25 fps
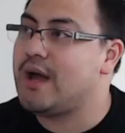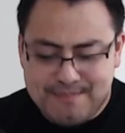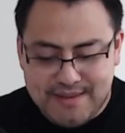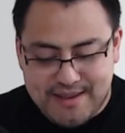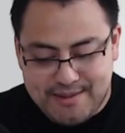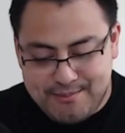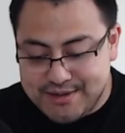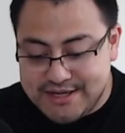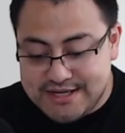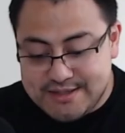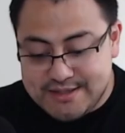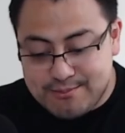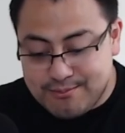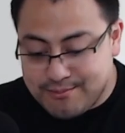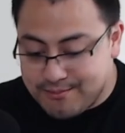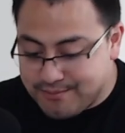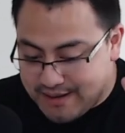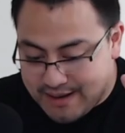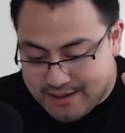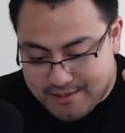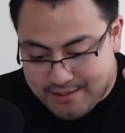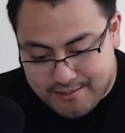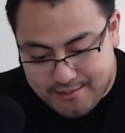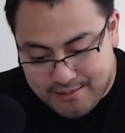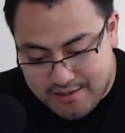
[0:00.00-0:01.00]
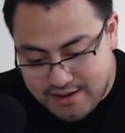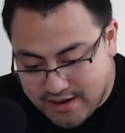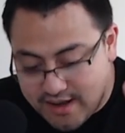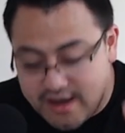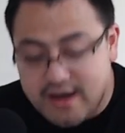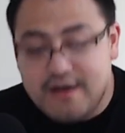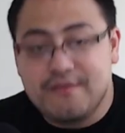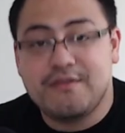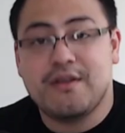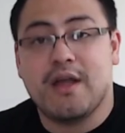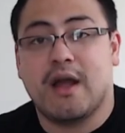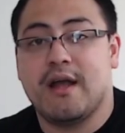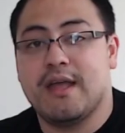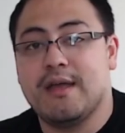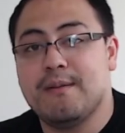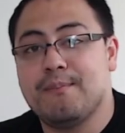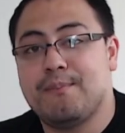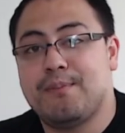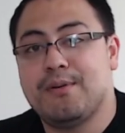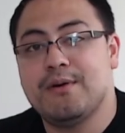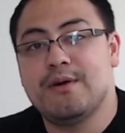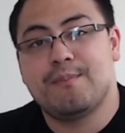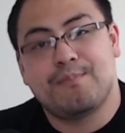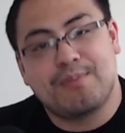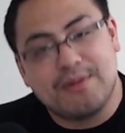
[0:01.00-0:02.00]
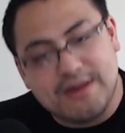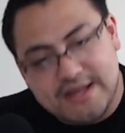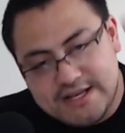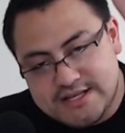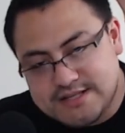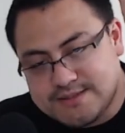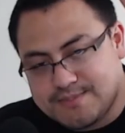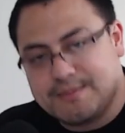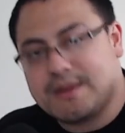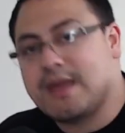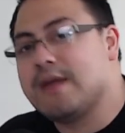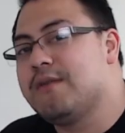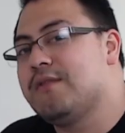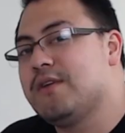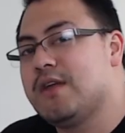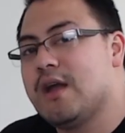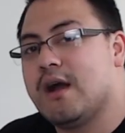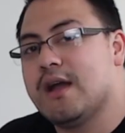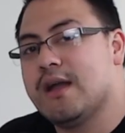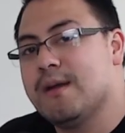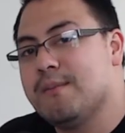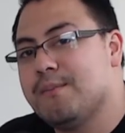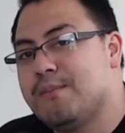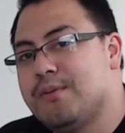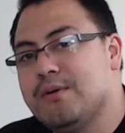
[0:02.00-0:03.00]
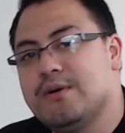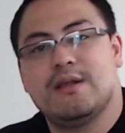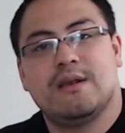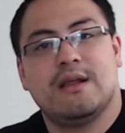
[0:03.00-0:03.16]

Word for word: We love your input. Please give me your input.